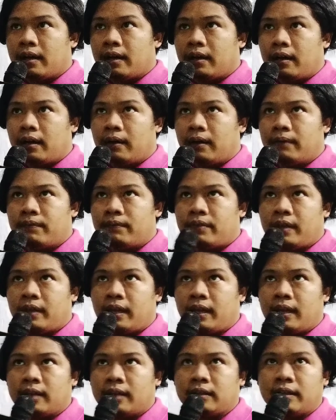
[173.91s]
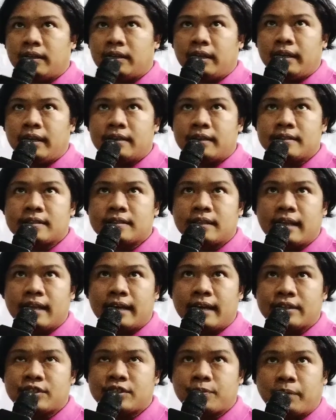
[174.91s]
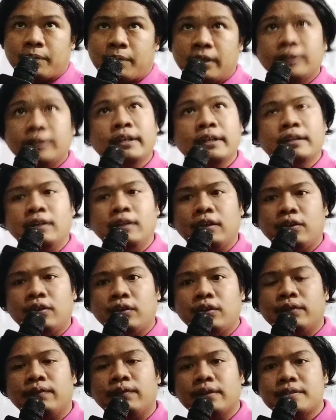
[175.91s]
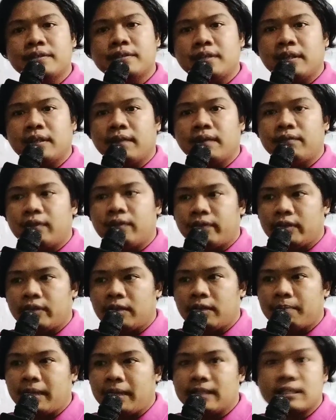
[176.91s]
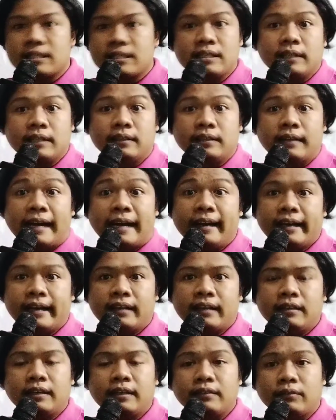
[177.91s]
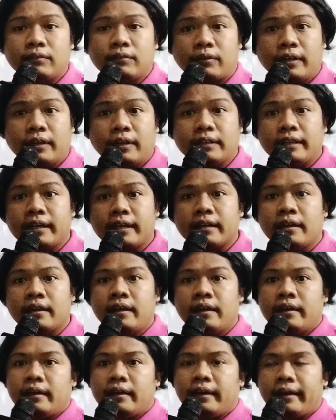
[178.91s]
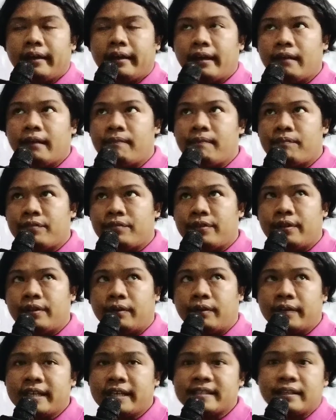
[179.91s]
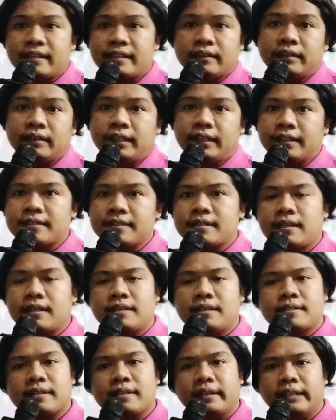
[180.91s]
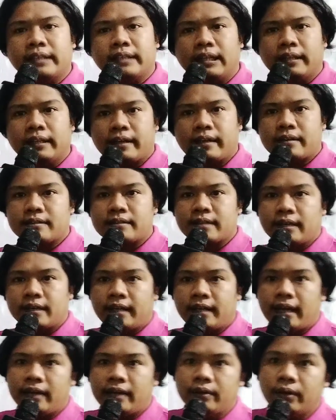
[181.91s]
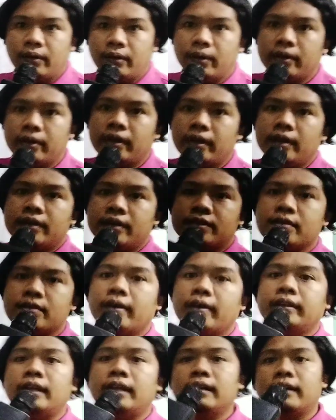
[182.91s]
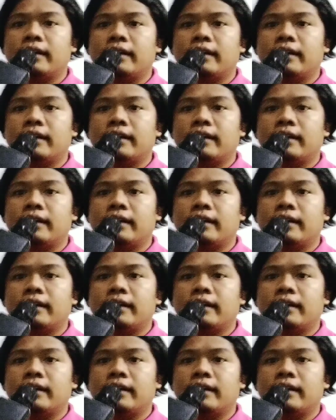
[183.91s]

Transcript: of the Atenean / Polytechnic University of the Philippines literary critic and the recently deceased Adel Garceliano. So Adel